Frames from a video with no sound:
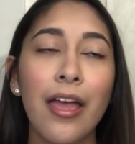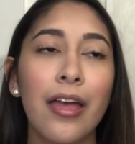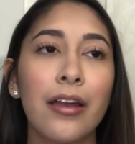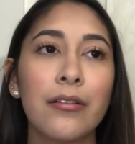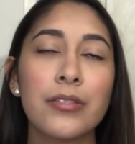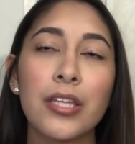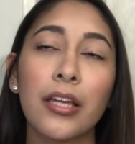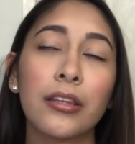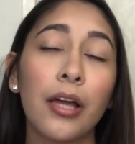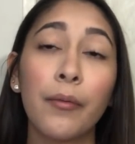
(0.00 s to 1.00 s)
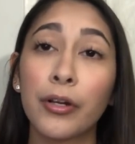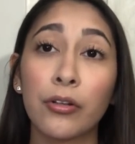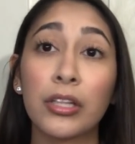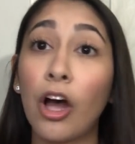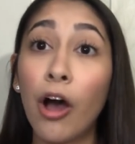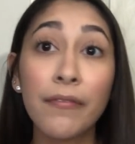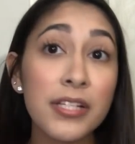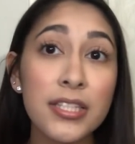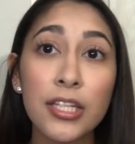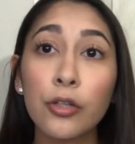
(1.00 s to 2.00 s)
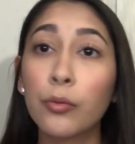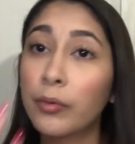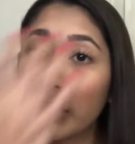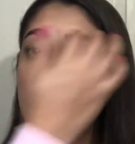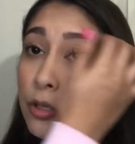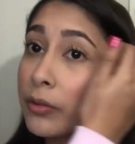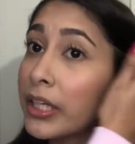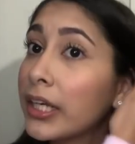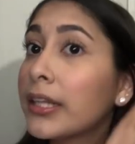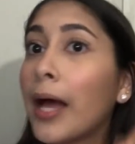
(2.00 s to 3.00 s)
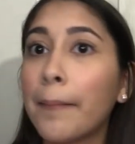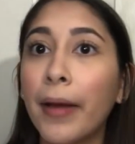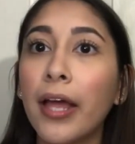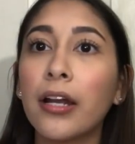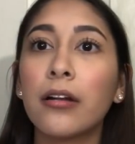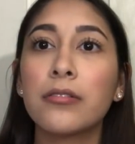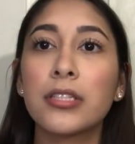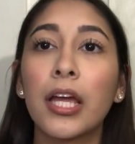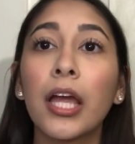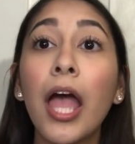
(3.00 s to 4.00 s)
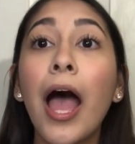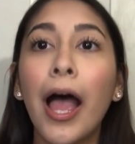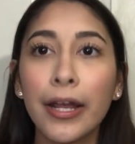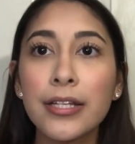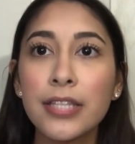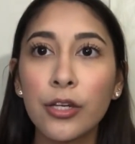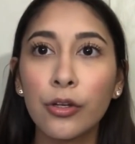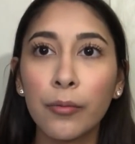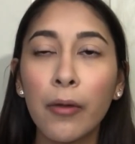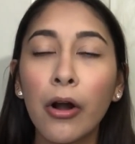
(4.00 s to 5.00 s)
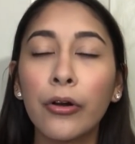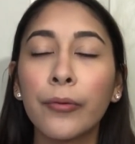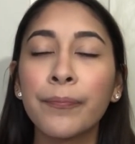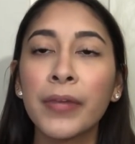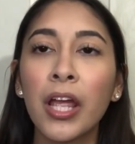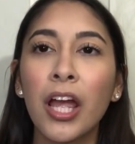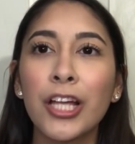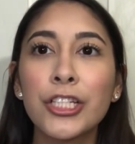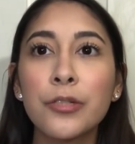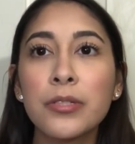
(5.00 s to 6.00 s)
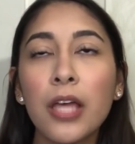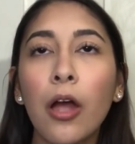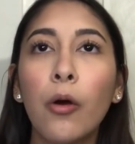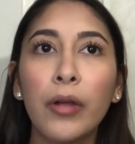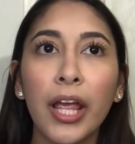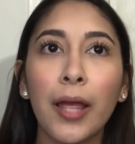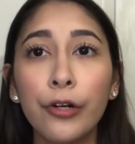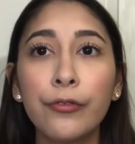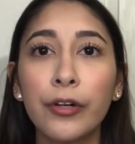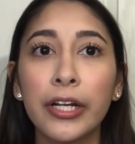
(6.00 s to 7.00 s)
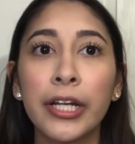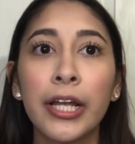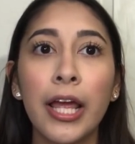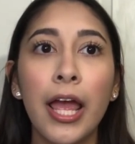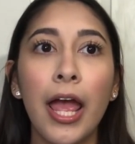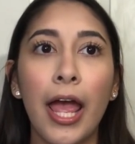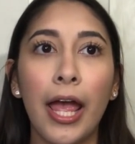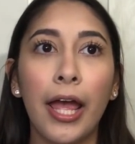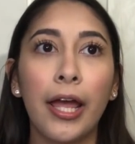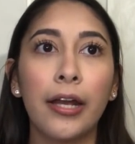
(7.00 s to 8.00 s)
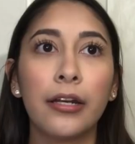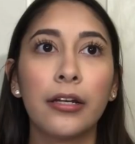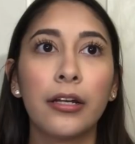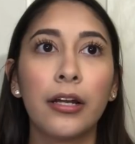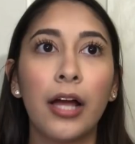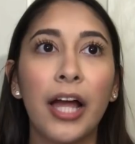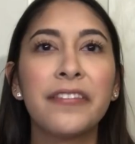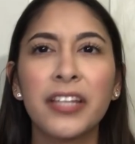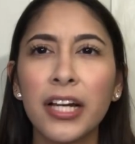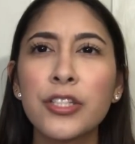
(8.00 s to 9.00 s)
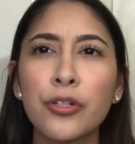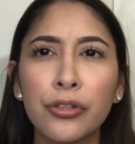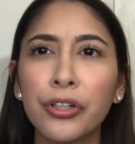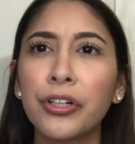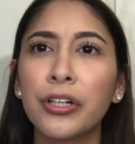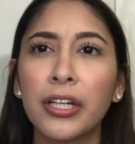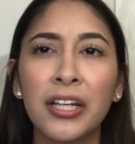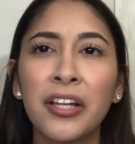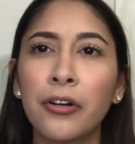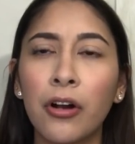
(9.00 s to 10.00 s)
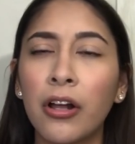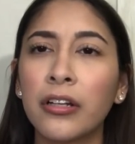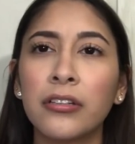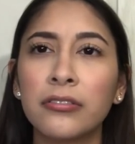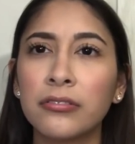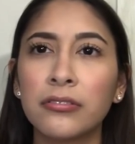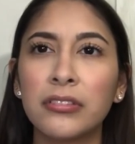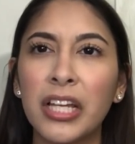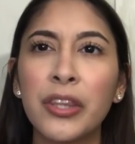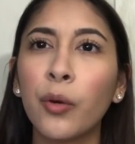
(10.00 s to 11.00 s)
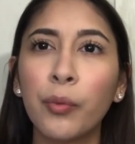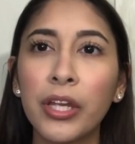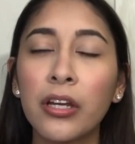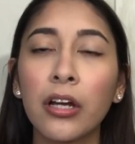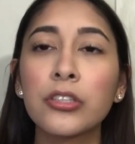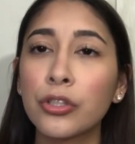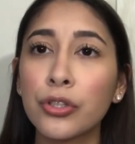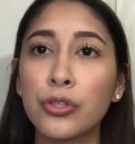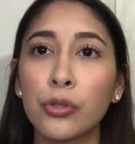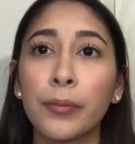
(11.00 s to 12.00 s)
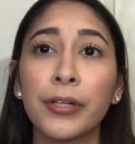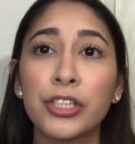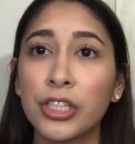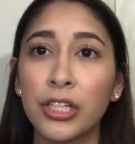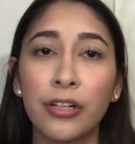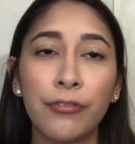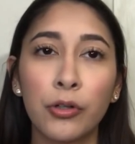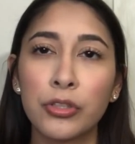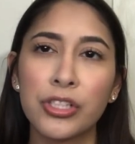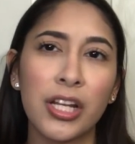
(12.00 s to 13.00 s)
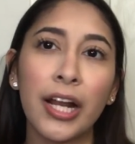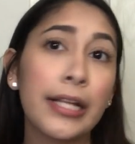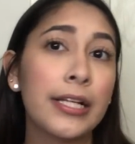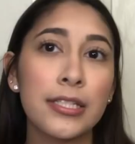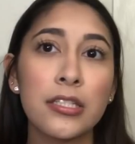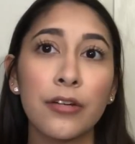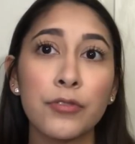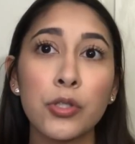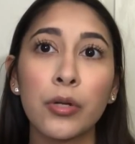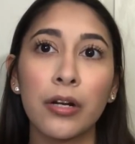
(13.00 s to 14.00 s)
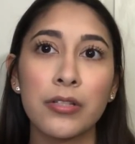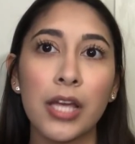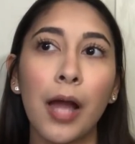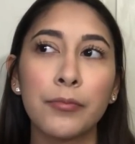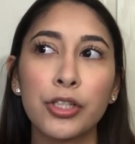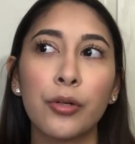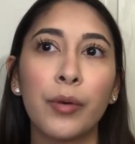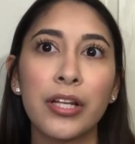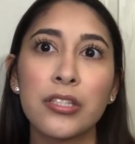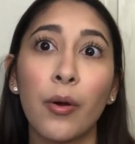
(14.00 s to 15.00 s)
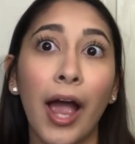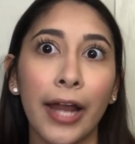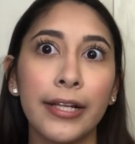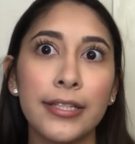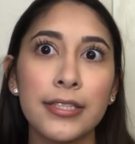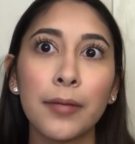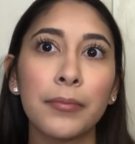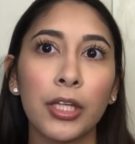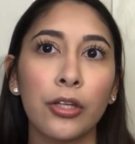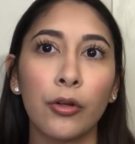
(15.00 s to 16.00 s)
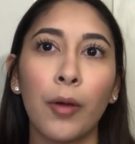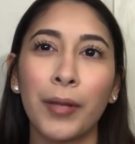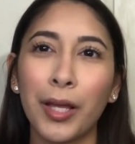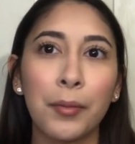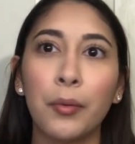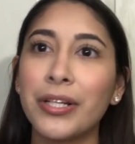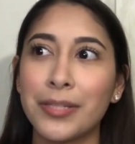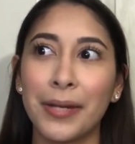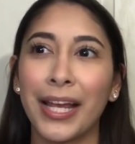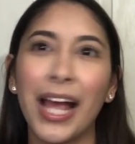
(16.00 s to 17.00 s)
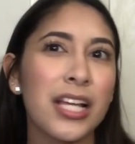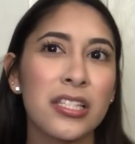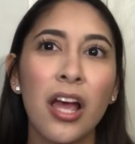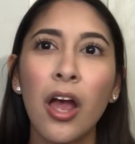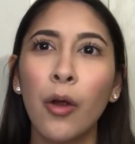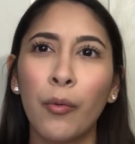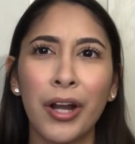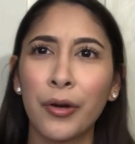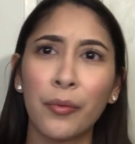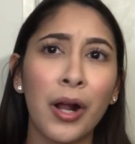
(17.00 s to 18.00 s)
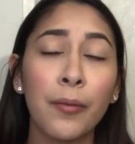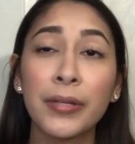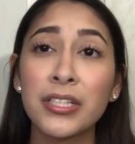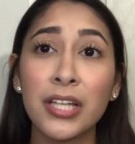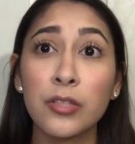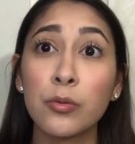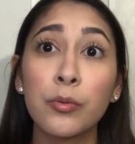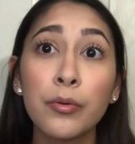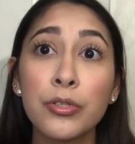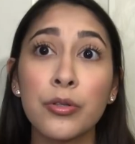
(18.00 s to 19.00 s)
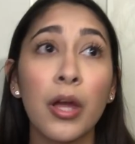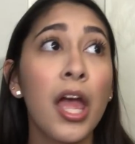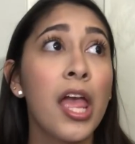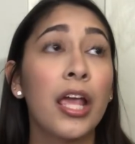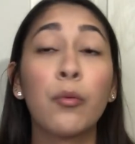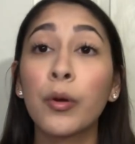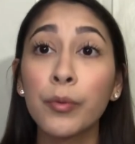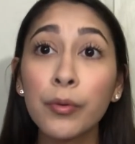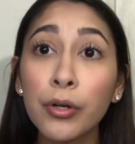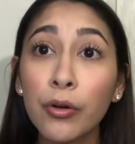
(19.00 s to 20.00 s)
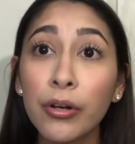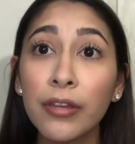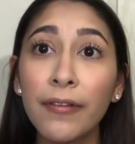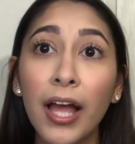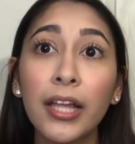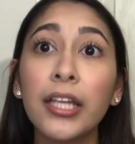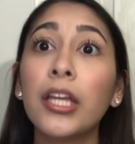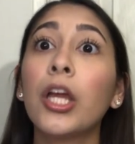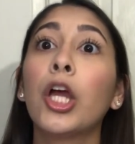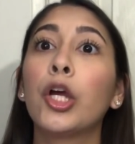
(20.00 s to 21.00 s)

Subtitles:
And I was like, that one, no, obviously you really don't need it that bad. And I was like, I can take you tomorrow. And she was like, okay, over it. And I think I took her later on in the week to the store because she needed folders and I needed stuff too. And I was like, I'm just gonna wait until I need something, you know, I'm not gonna be wasting my gas riding around, because that's what we would do when we would go to the valley.